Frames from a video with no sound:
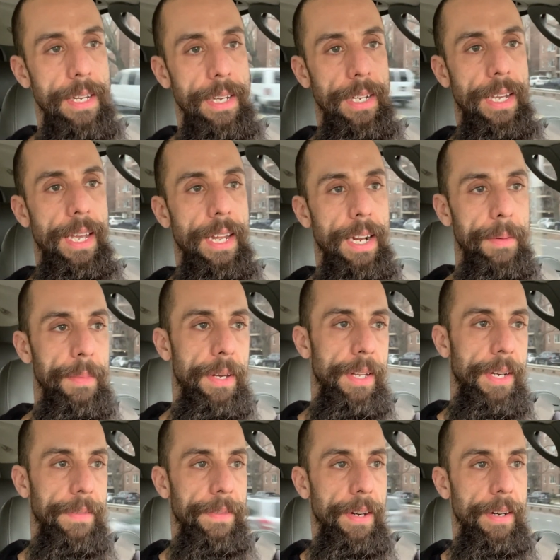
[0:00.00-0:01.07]
Again, I'm
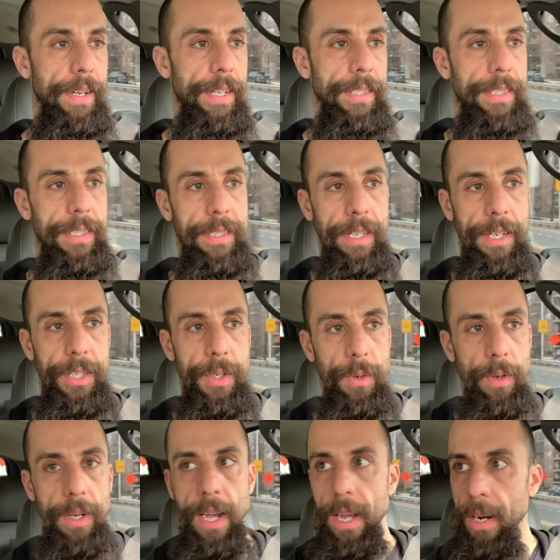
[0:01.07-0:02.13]
a very
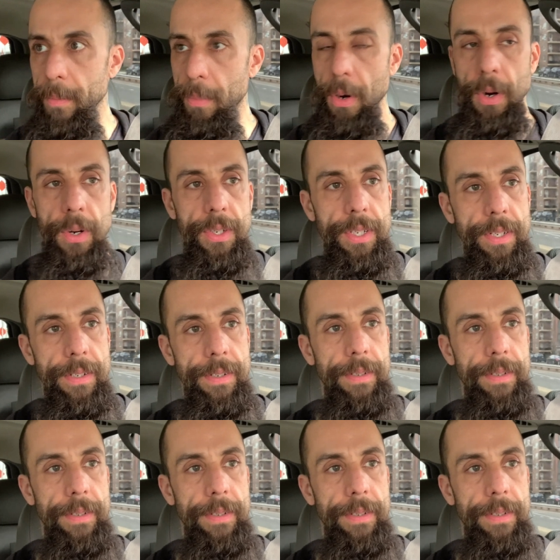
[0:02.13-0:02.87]
instinctual kind of person.